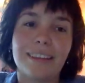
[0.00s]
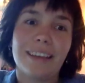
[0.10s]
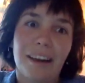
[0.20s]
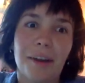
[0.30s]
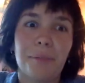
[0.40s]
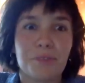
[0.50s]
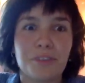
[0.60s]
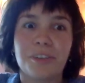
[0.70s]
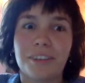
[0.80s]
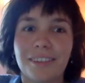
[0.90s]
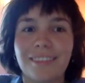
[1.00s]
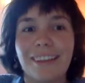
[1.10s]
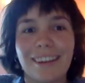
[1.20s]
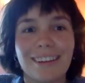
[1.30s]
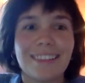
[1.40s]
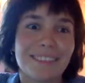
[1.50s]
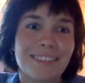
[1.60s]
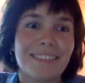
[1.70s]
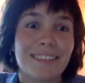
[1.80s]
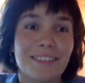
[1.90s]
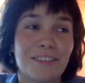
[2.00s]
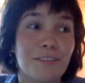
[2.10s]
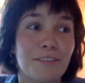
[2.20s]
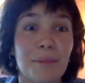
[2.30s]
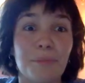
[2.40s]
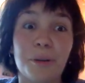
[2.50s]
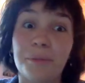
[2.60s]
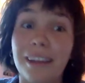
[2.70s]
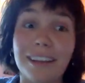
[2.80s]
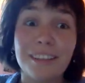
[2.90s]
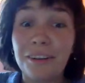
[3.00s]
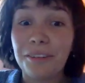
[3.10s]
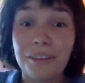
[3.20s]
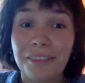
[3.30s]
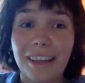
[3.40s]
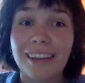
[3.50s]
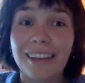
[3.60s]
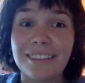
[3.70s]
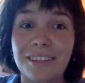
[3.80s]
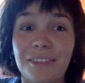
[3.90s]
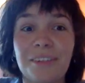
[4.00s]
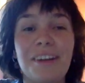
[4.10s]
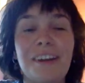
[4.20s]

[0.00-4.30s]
yeah, I'm sure that he's a cisgender frat boy, but I don't know that, so